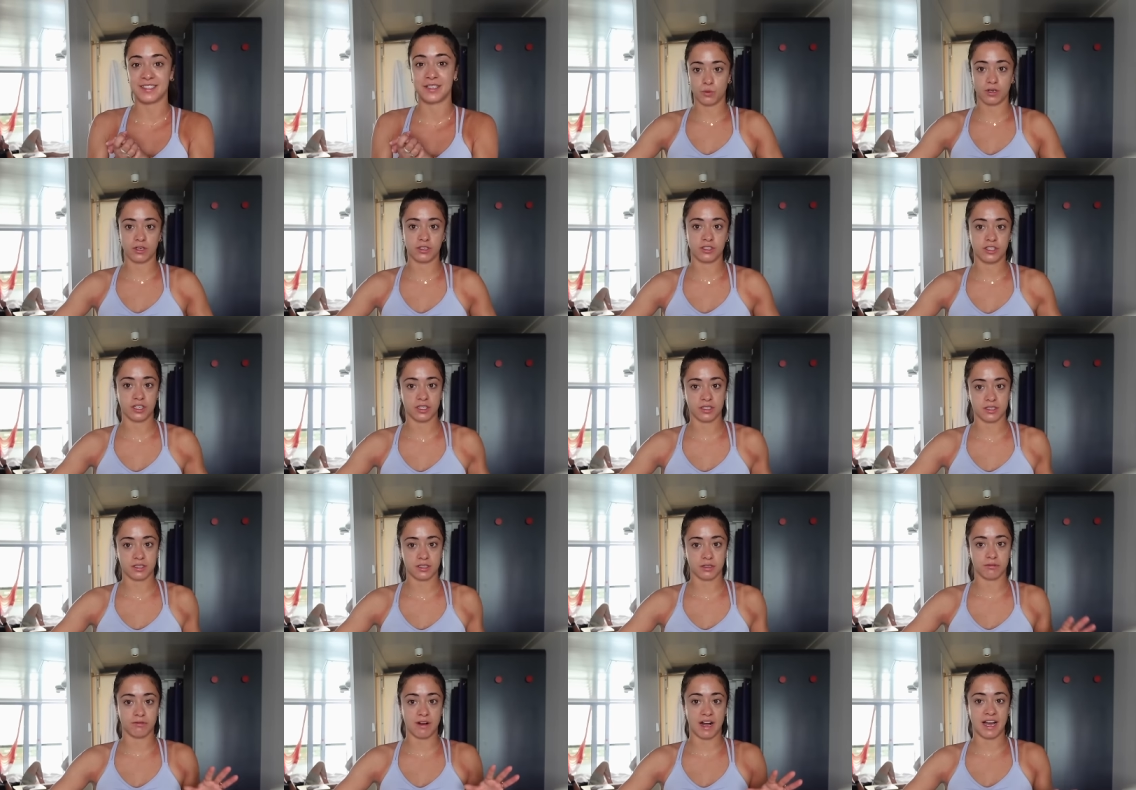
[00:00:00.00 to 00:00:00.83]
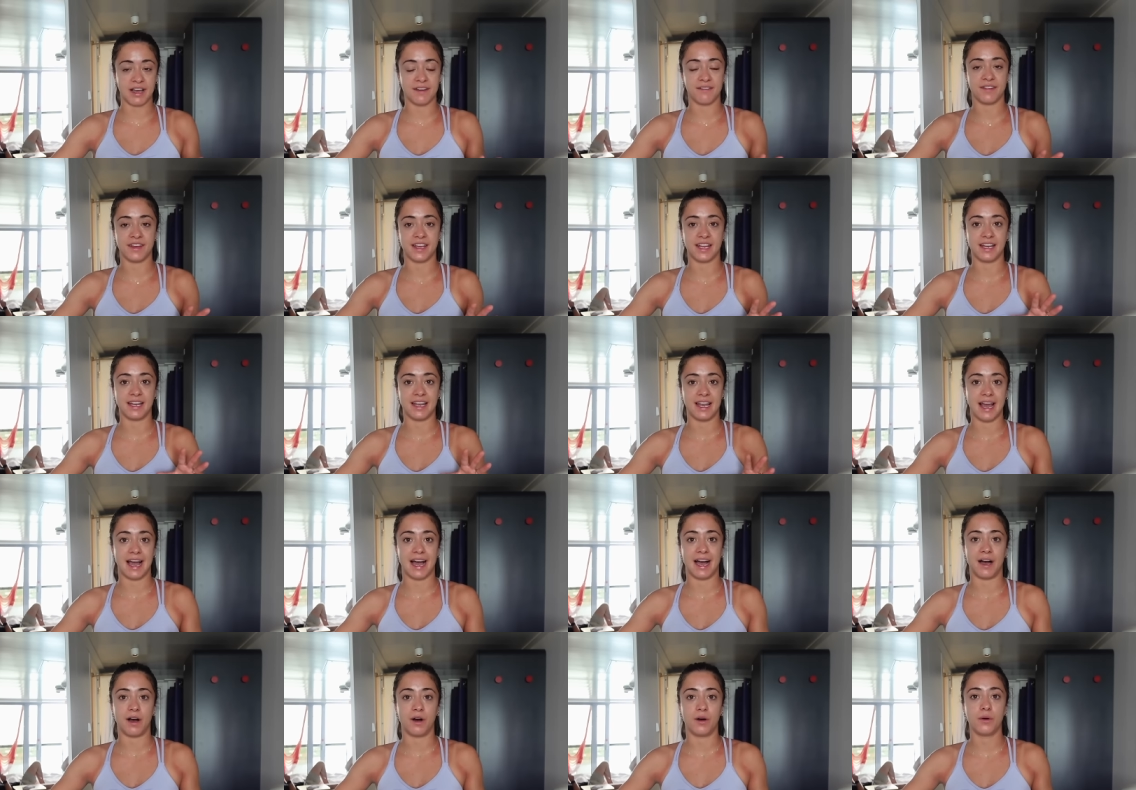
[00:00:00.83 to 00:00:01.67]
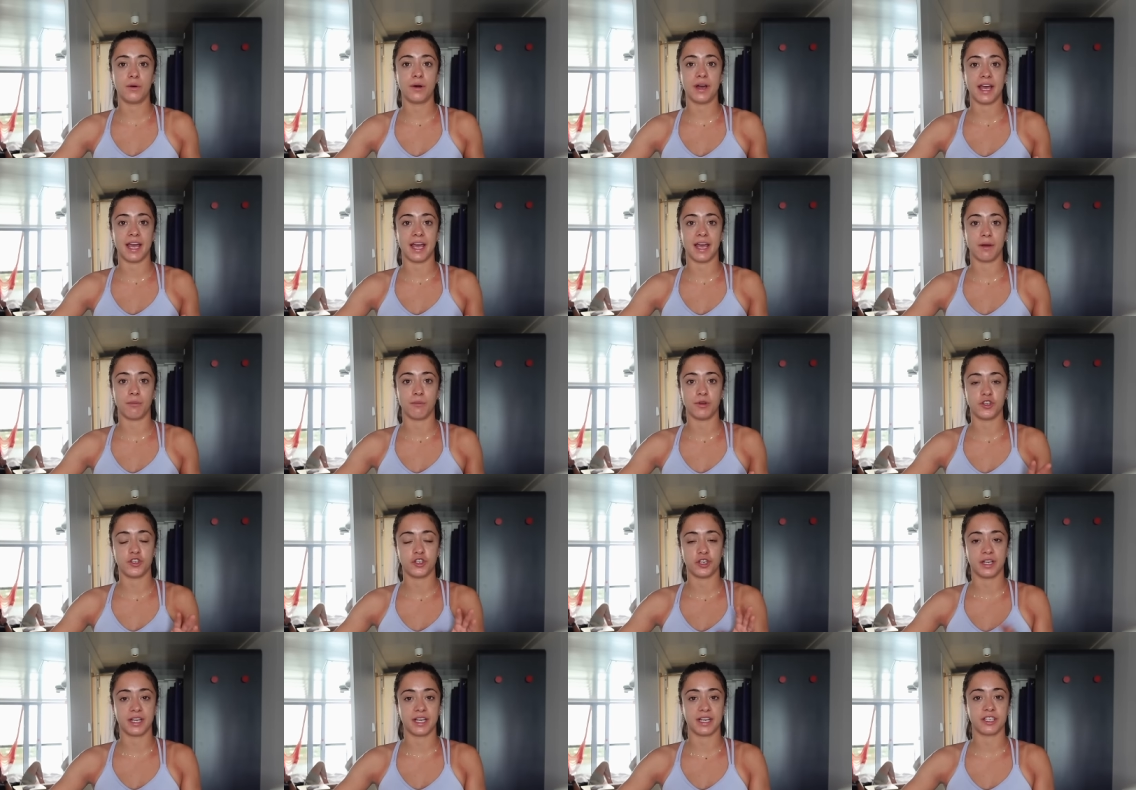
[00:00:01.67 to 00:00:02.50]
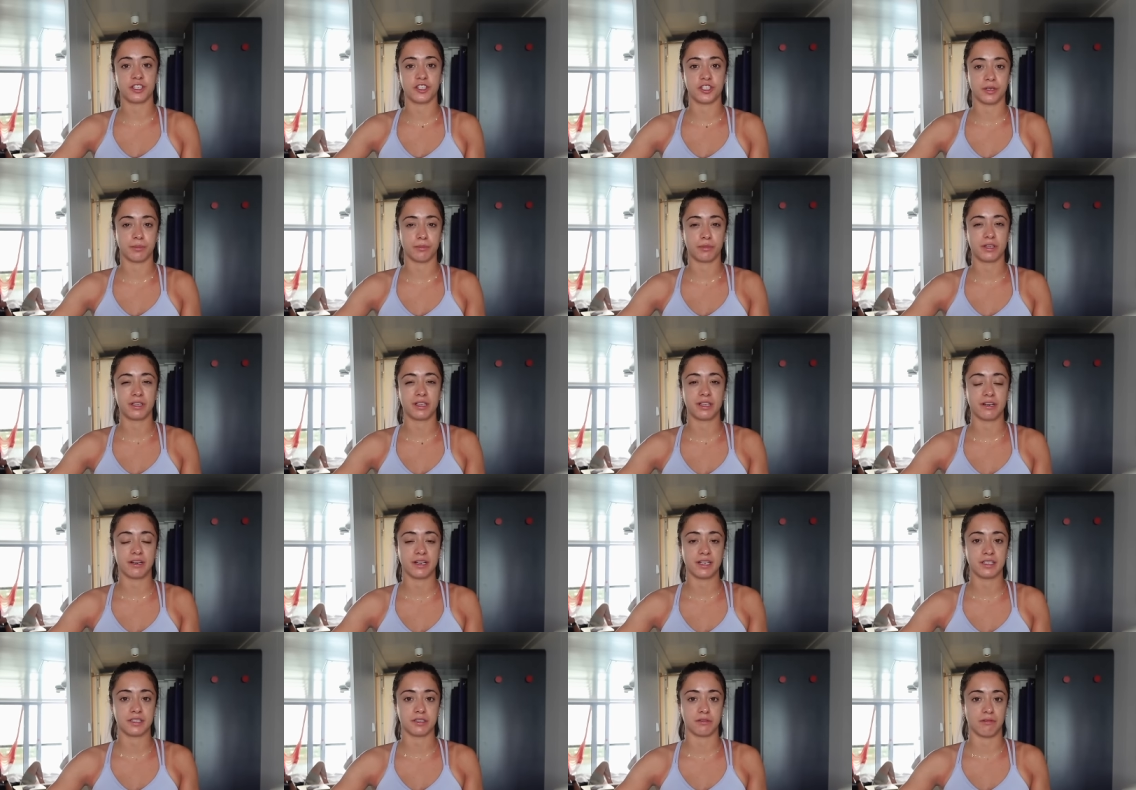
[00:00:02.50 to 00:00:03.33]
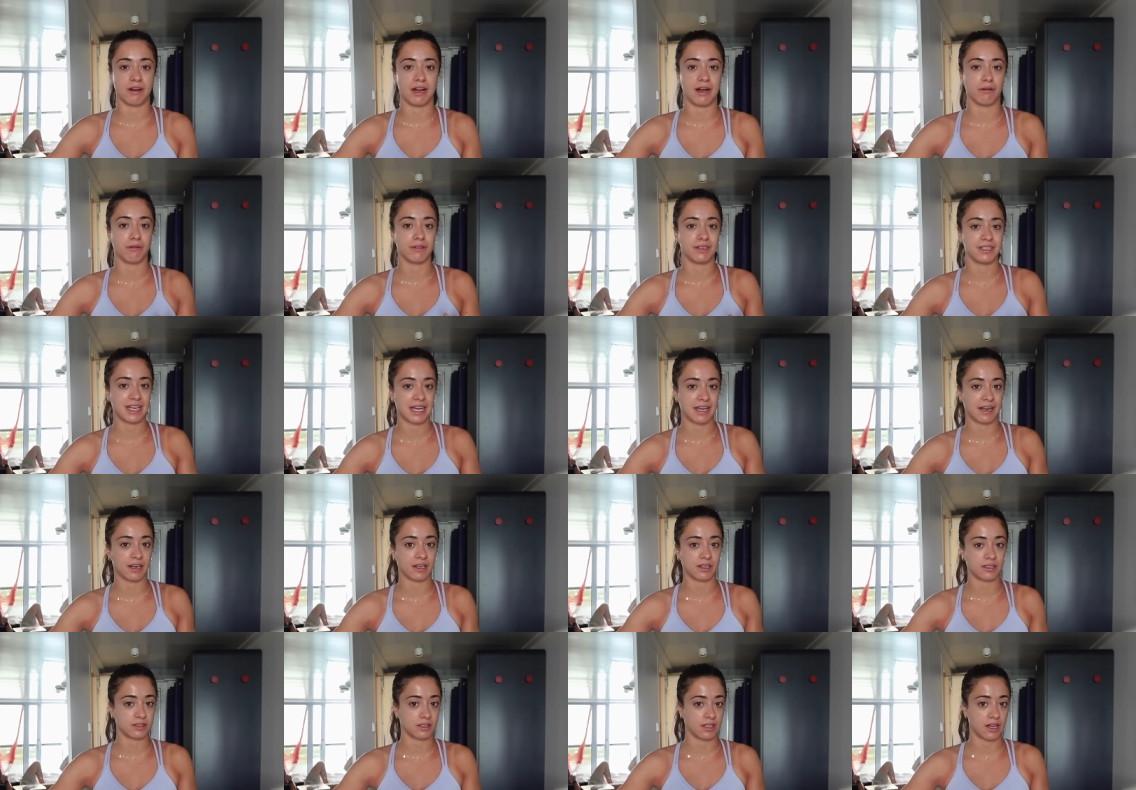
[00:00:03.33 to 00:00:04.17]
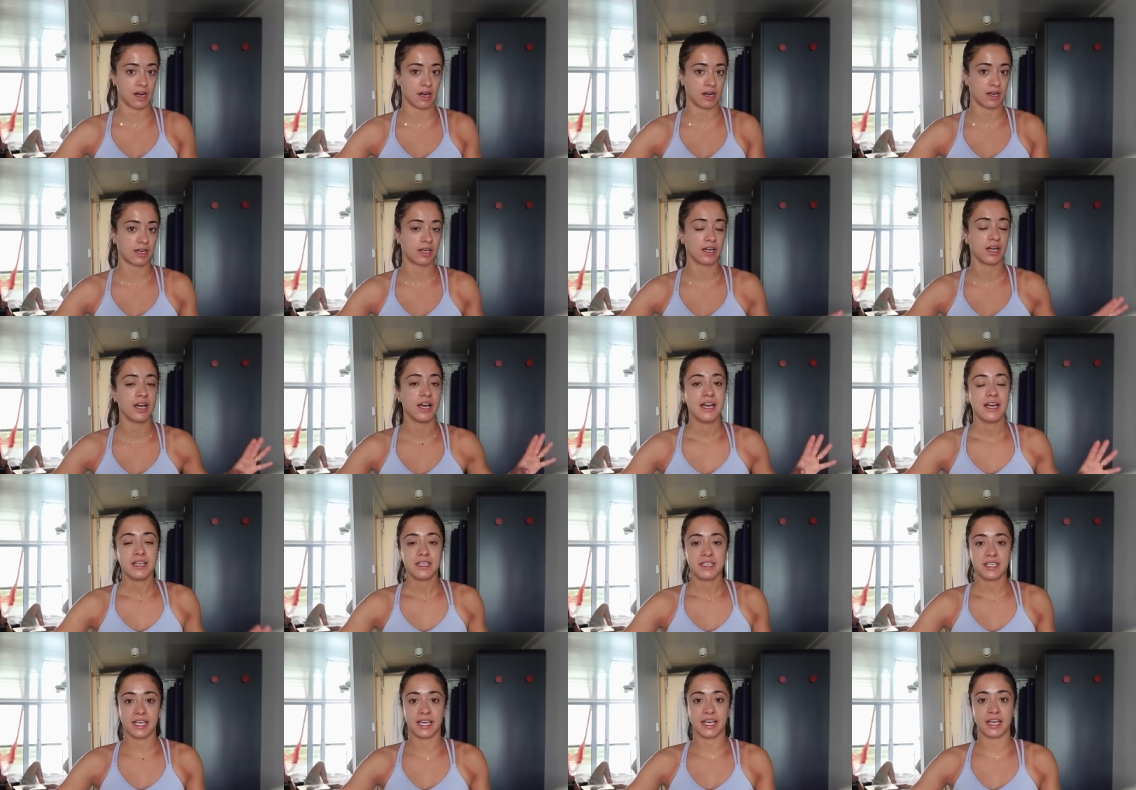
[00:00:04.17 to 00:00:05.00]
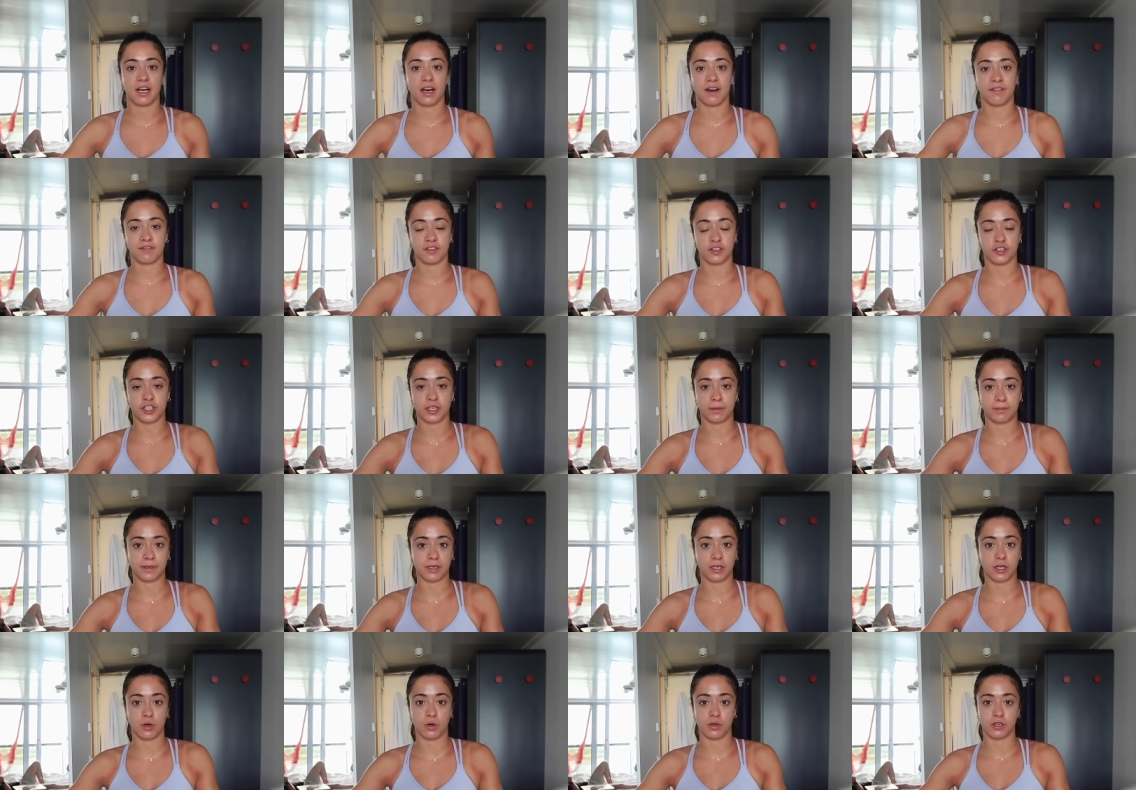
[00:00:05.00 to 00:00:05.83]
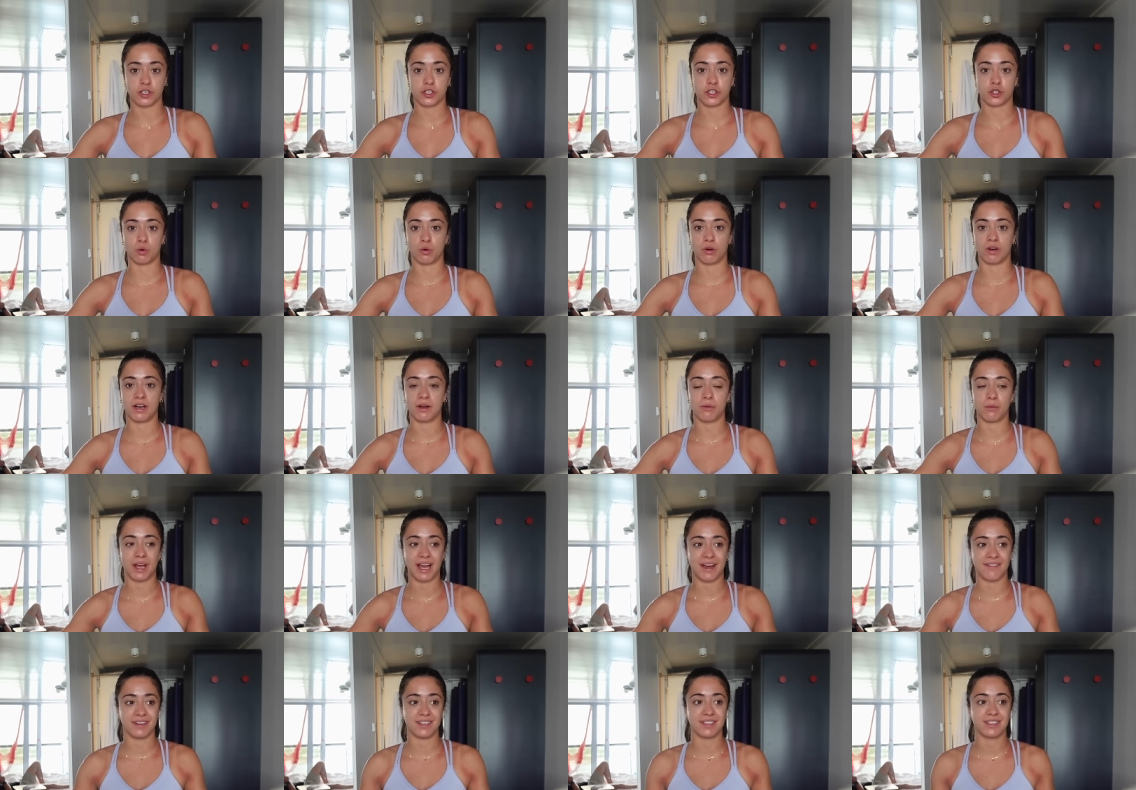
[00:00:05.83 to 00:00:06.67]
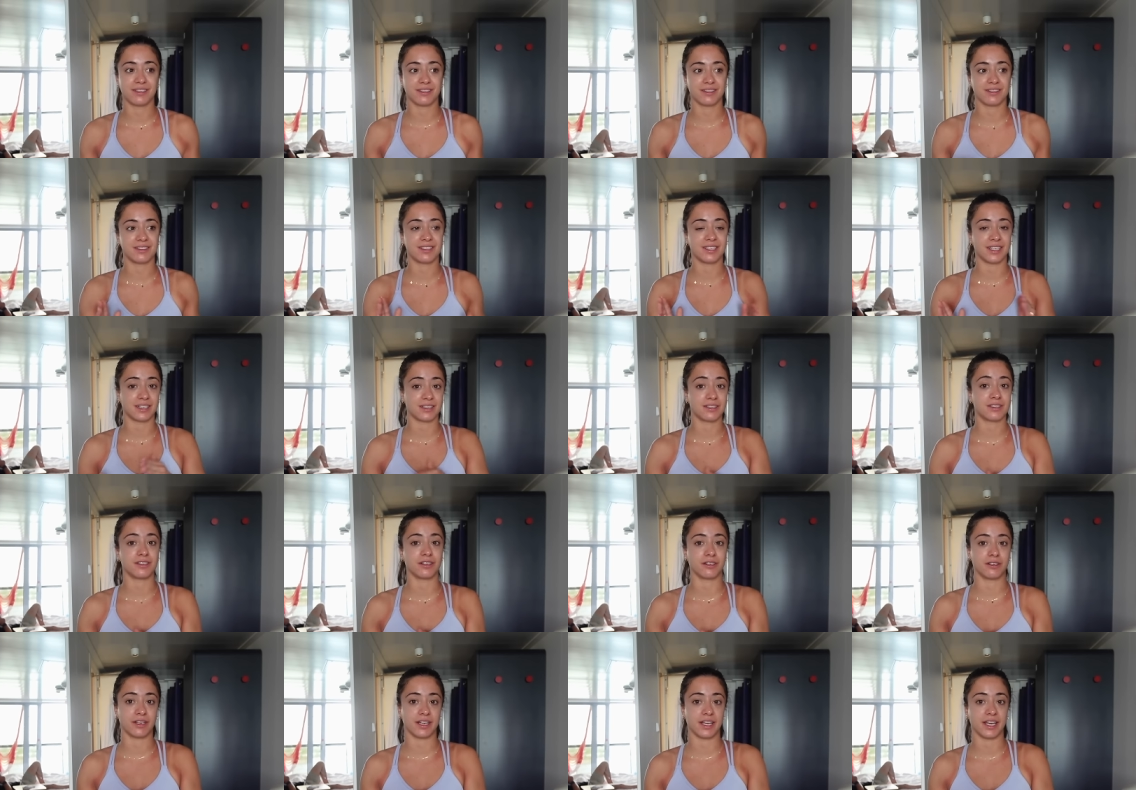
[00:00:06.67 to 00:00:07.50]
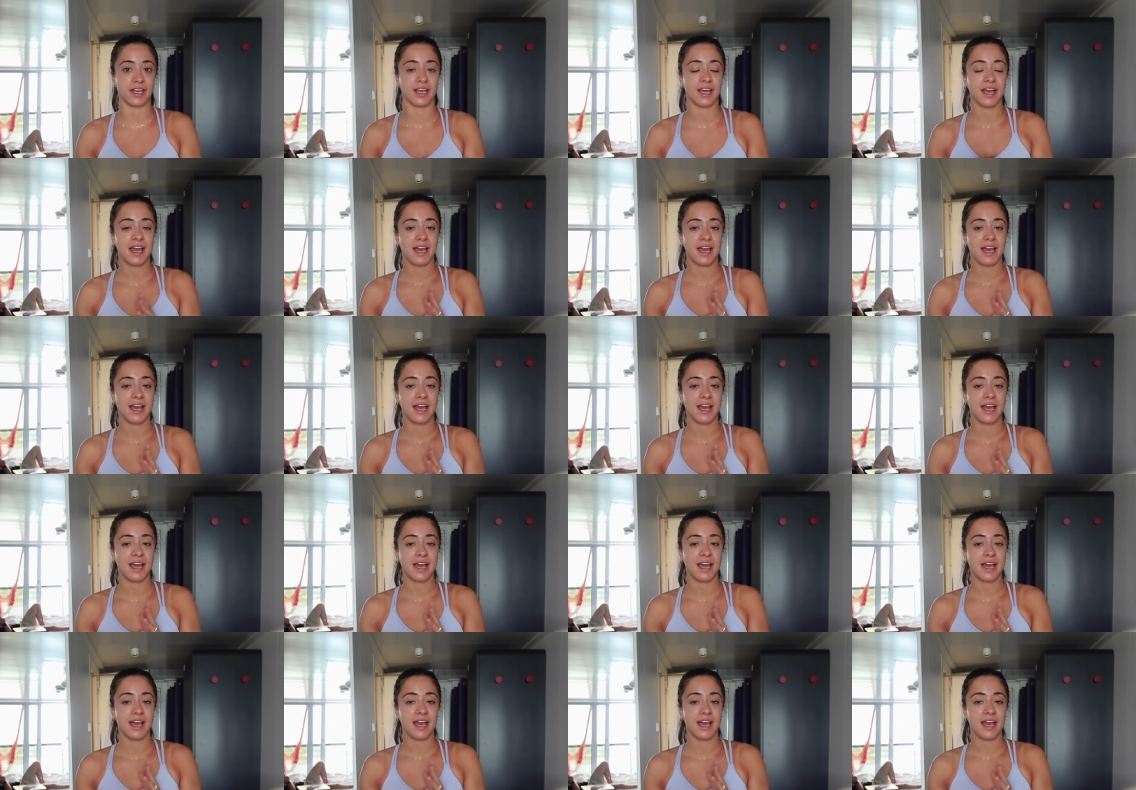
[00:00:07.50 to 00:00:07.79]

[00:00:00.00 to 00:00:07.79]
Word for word: We're just arriving now and we should get ship clearance around 10 o'clock to get off the ship and go ashore and we have until 6.30